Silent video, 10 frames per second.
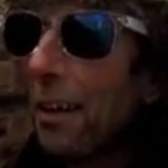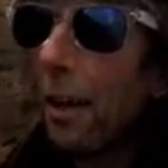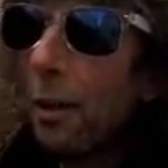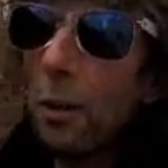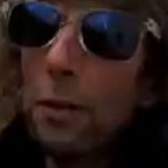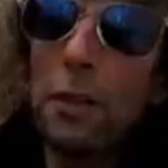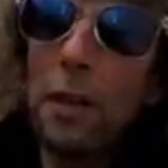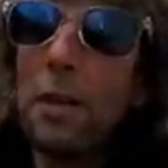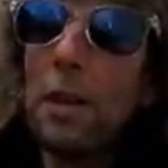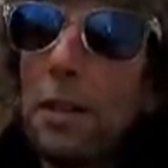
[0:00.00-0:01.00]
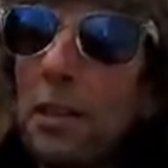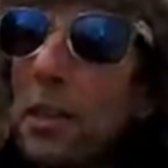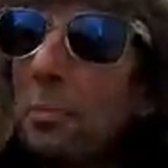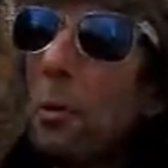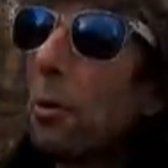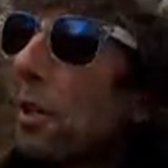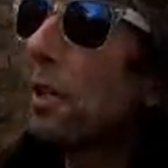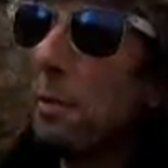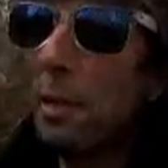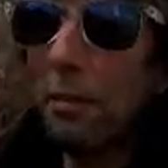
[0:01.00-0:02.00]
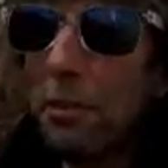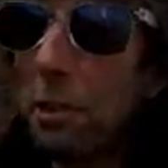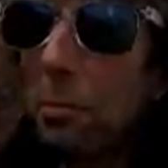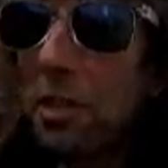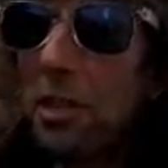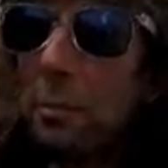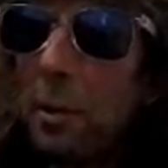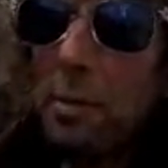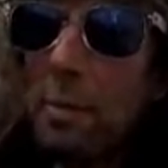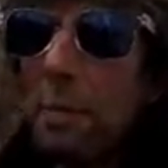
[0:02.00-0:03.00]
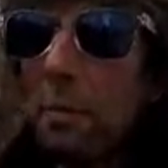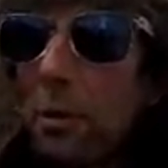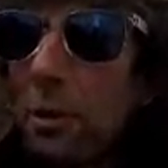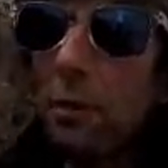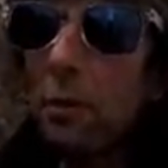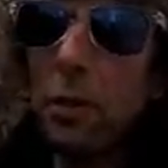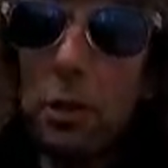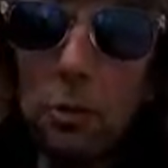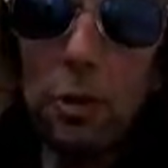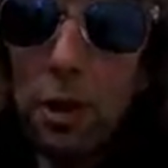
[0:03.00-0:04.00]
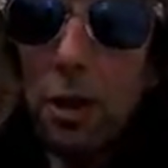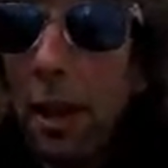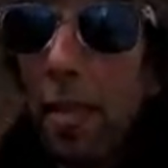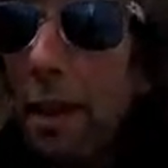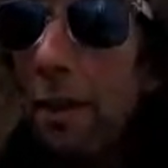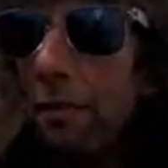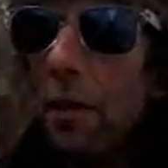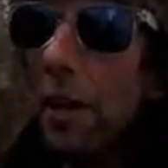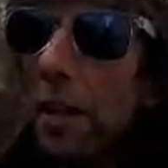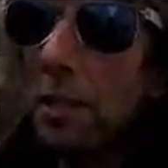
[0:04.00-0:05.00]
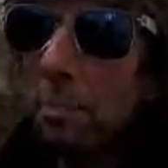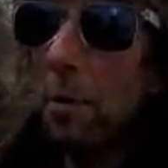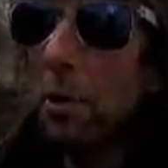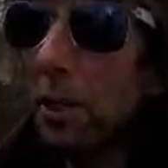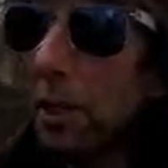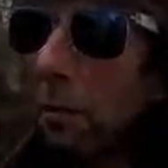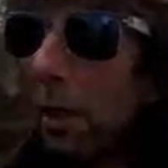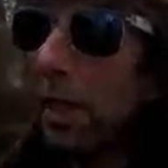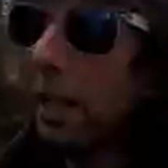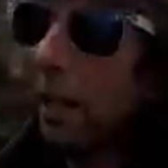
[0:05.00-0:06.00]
A lot of smoke coming out of chimneys here. Maybe people still have got the old fires burning away.